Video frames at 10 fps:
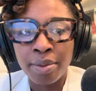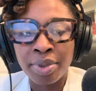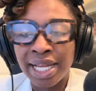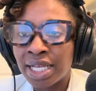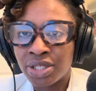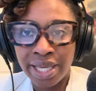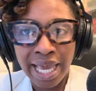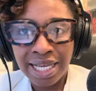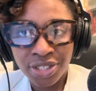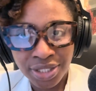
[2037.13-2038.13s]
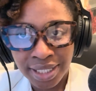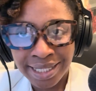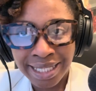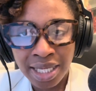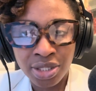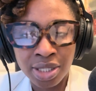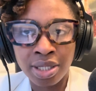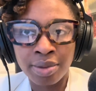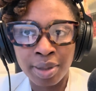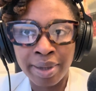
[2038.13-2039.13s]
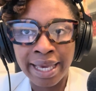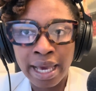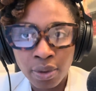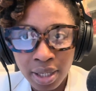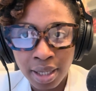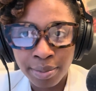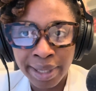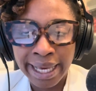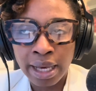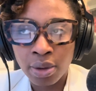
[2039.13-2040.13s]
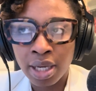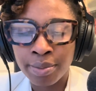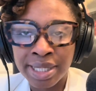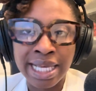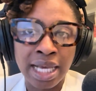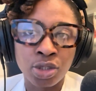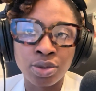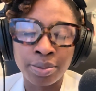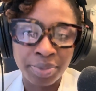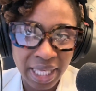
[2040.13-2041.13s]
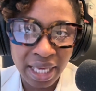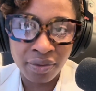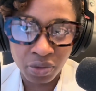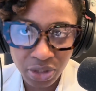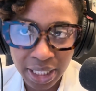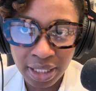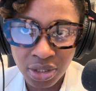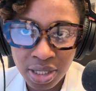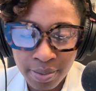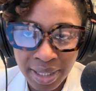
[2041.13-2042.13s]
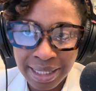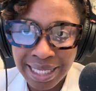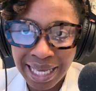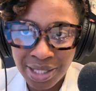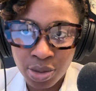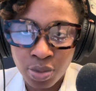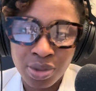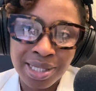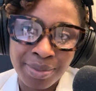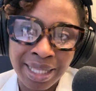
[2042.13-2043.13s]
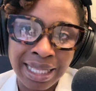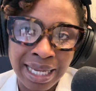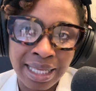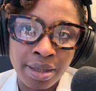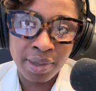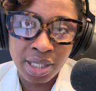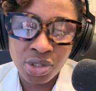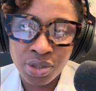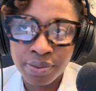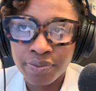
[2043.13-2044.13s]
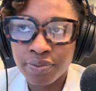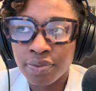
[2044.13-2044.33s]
but education is not just going to be my outcome. My outcome is actually behavior change, something tangible, something that I measure.